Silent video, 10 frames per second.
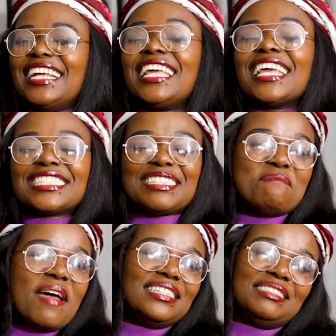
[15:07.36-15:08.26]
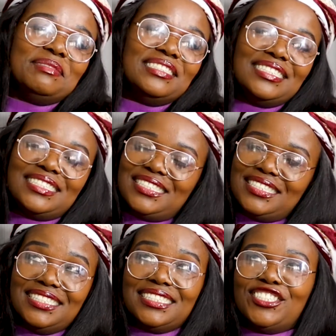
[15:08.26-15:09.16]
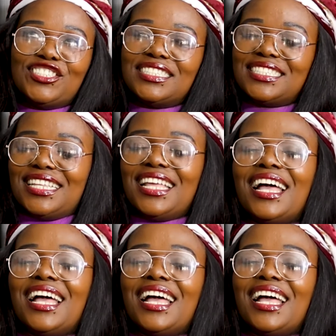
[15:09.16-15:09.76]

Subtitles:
It is abandonment, negligence.